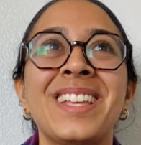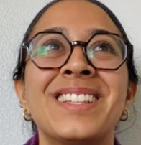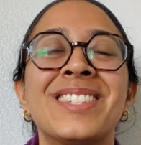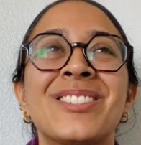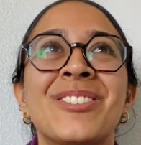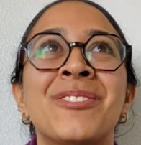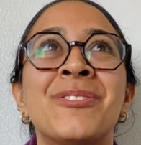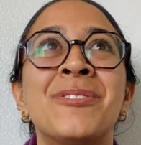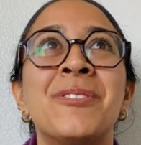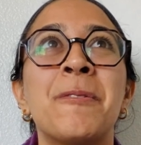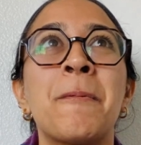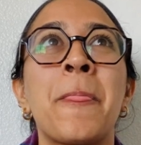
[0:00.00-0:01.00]

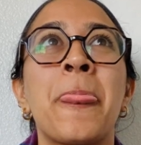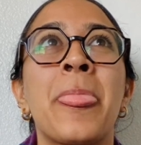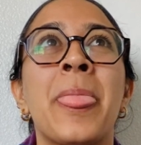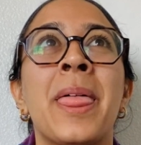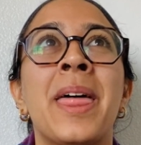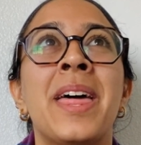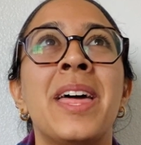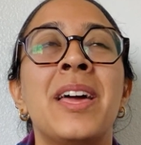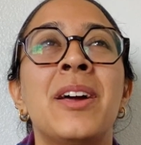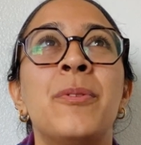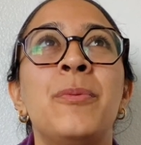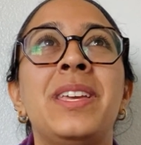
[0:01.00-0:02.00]
So,
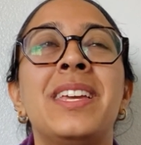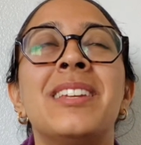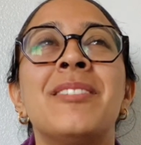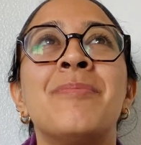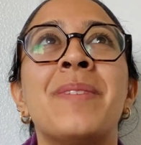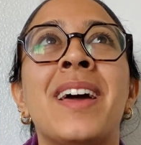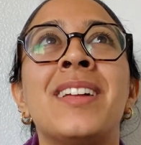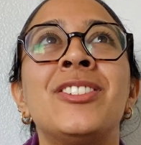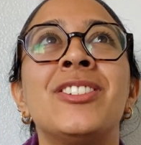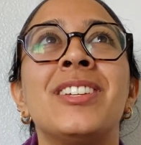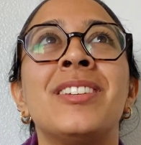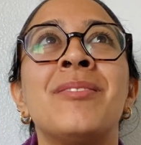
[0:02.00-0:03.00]
we can
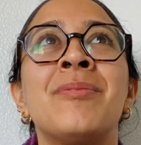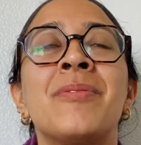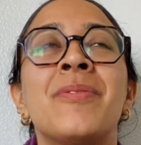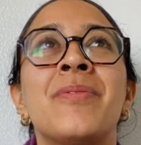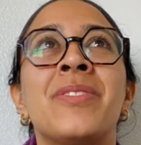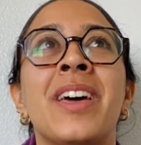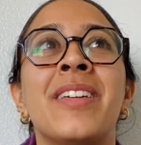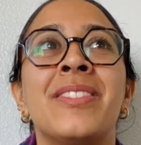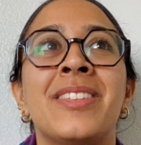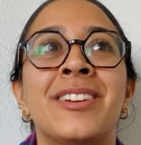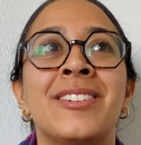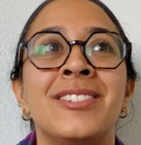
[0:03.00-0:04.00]
imagine that
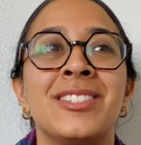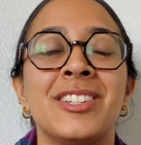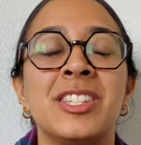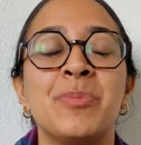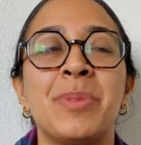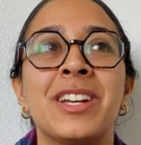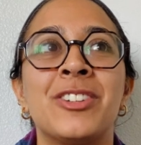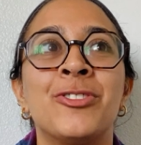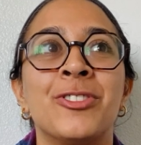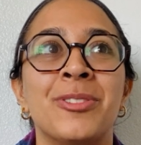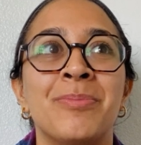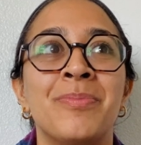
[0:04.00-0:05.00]
there's a
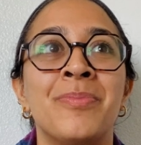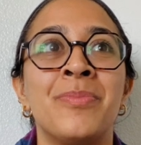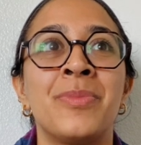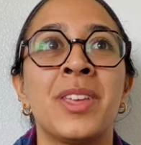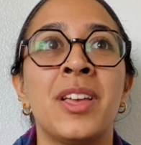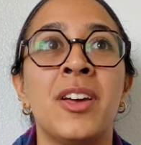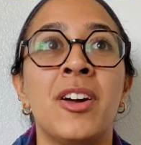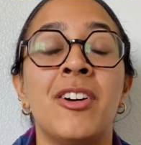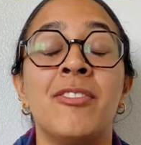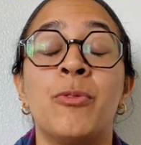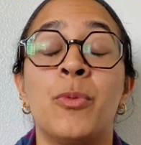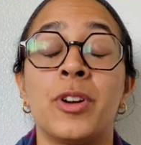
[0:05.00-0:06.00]
spectrum
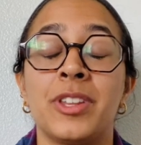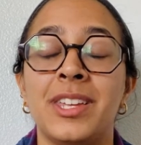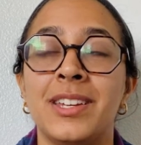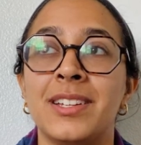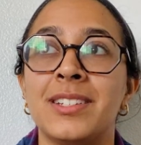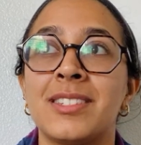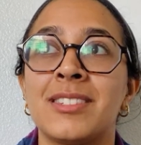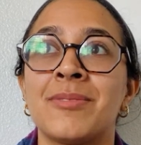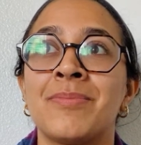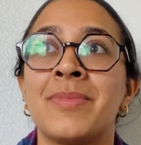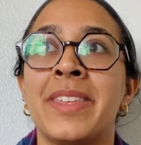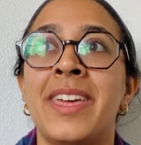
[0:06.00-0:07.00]
of worthiness,
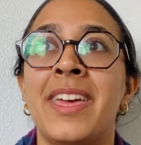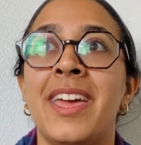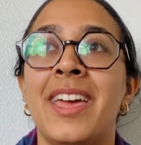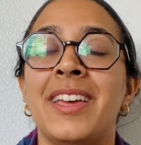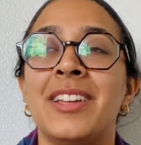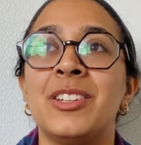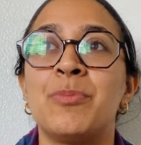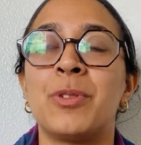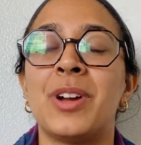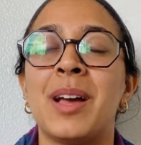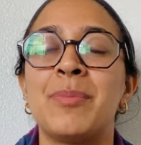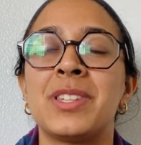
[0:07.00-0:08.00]
and
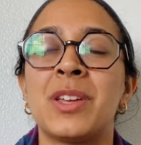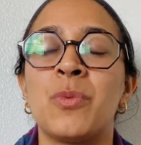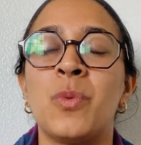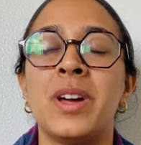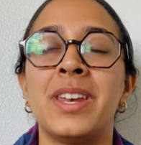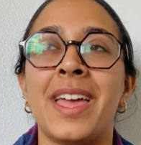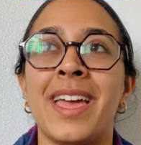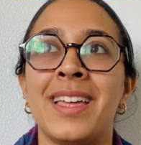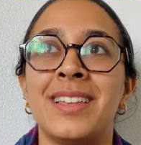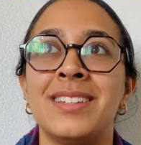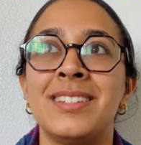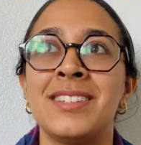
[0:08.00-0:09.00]
perhaps at one
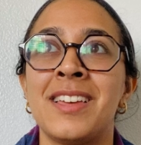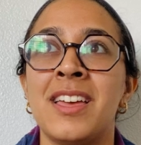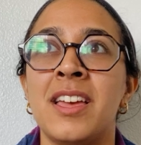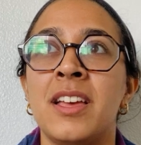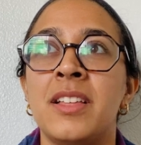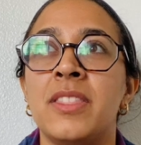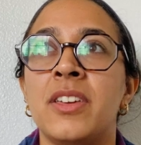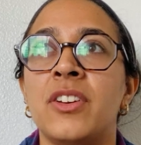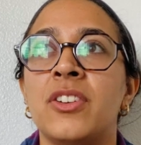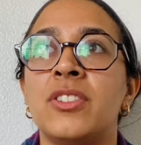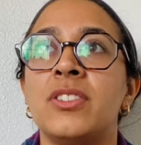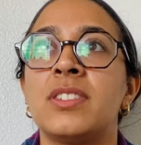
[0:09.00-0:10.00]
end,
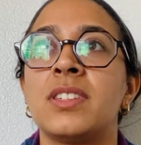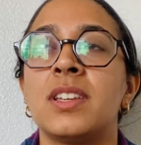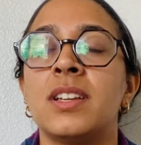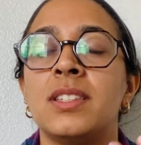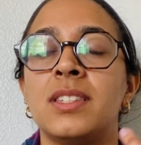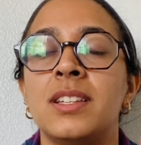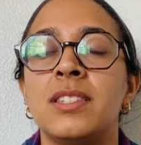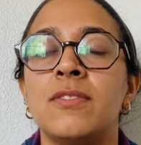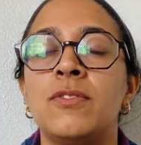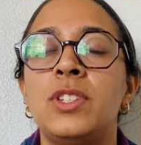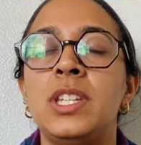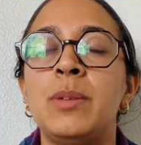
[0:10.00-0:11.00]
there's a sense of
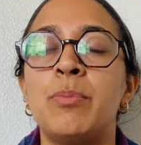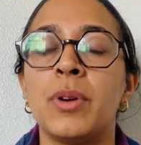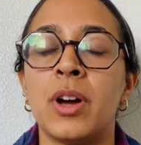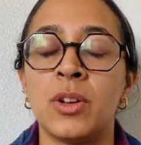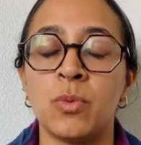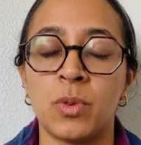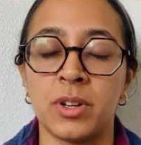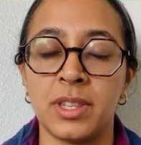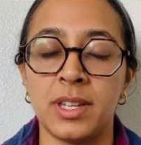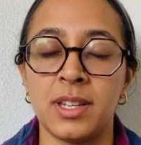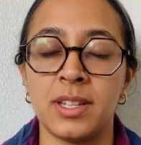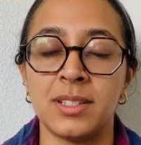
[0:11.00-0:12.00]
deep
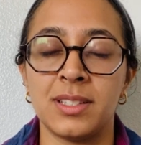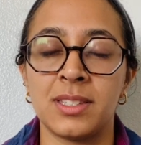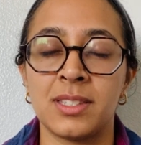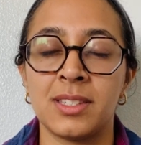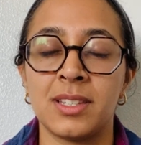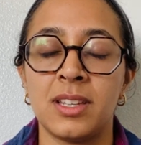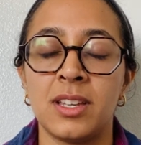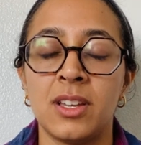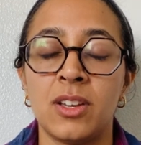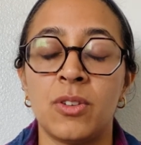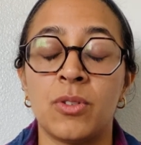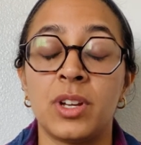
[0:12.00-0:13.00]
unworthiness
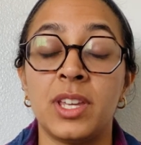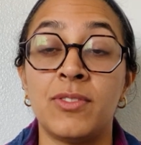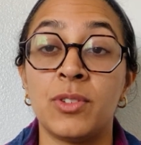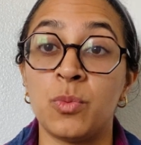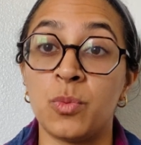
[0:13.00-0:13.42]
or even